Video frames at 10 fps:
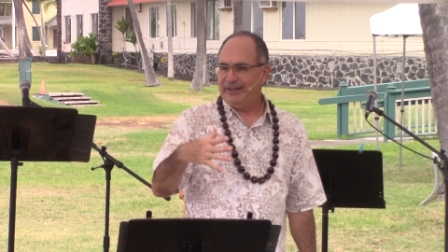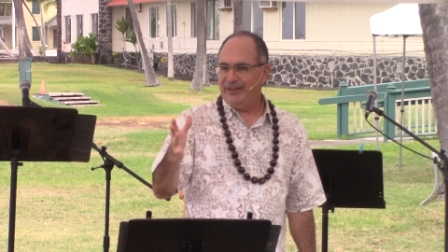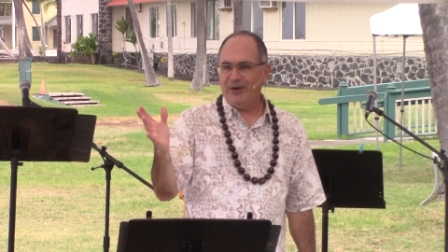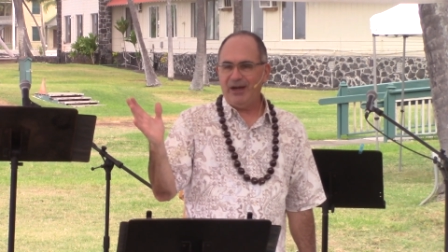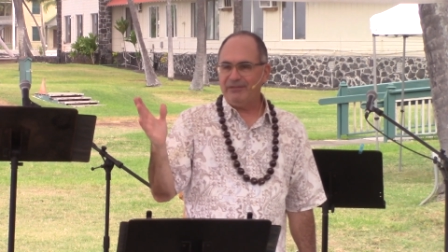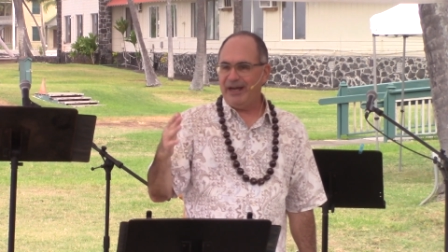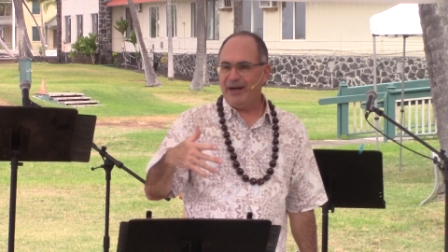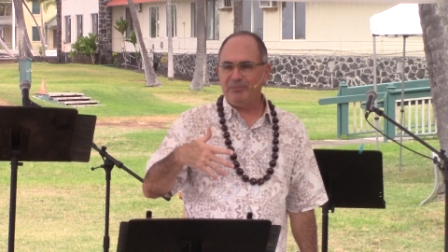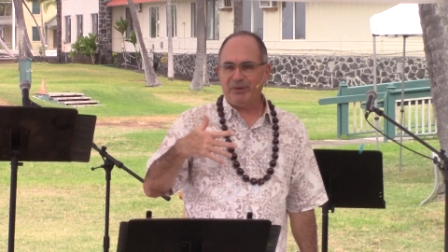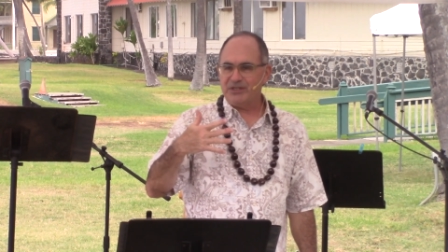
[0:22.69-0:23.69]
you know, I've
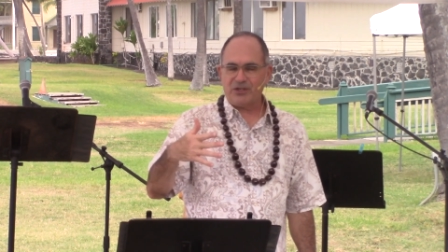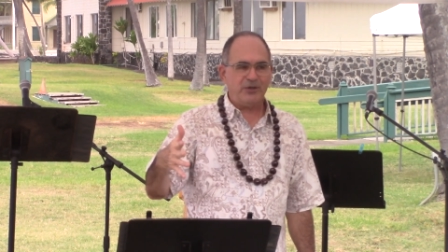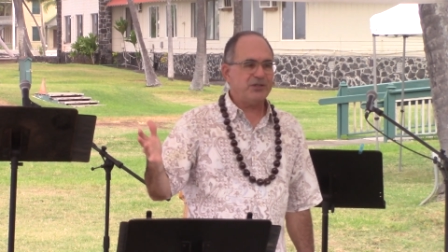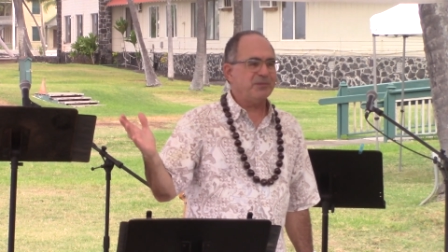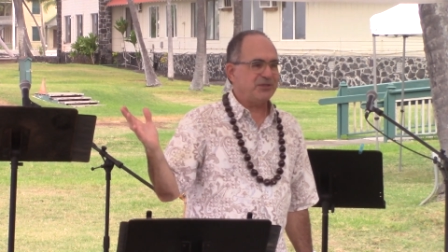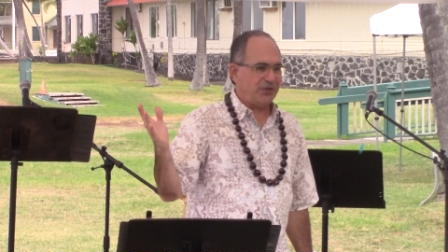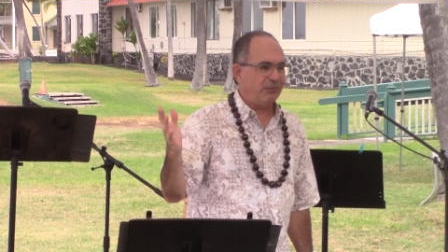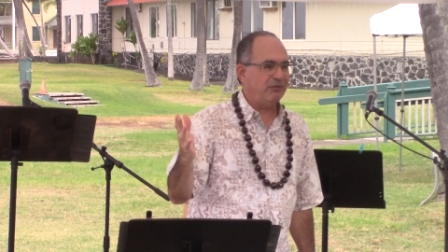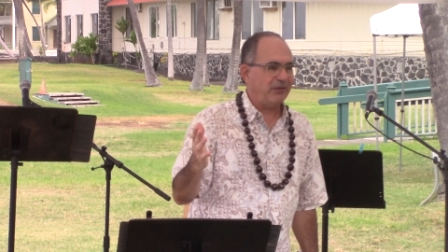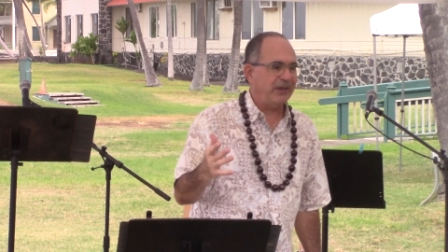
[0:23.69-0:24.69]
got to preach a Christmas
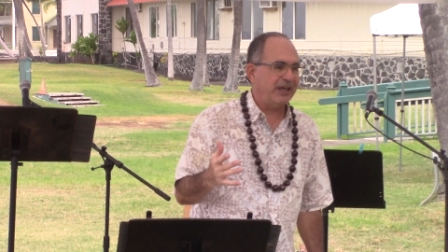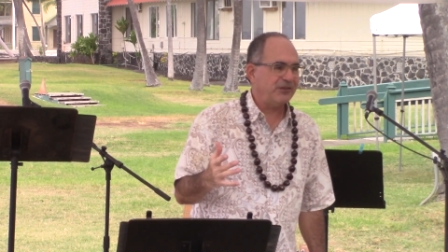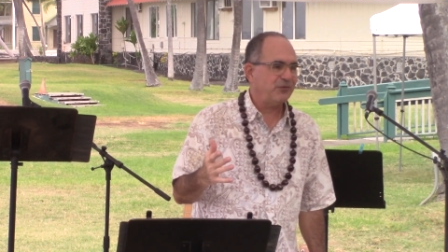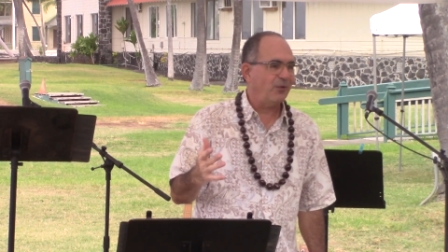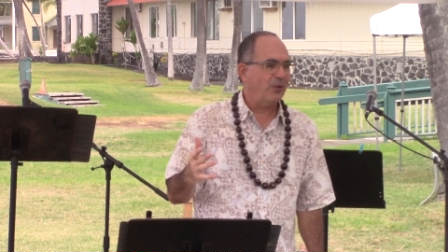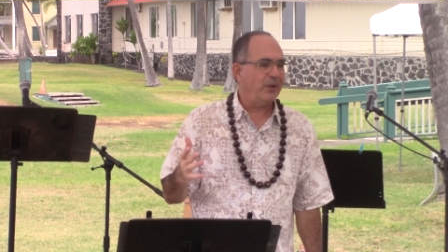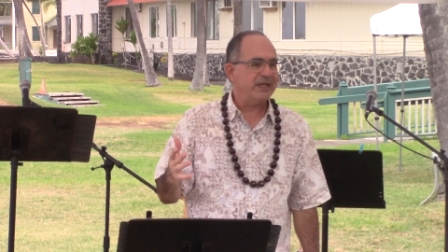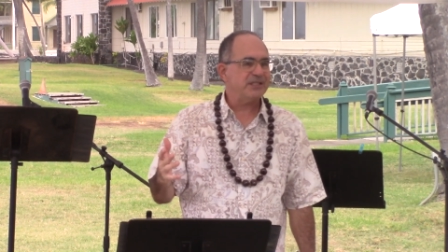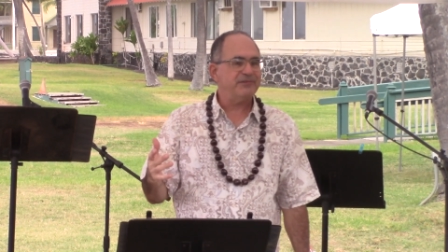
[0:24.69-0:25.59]
sermon for the next four weeks.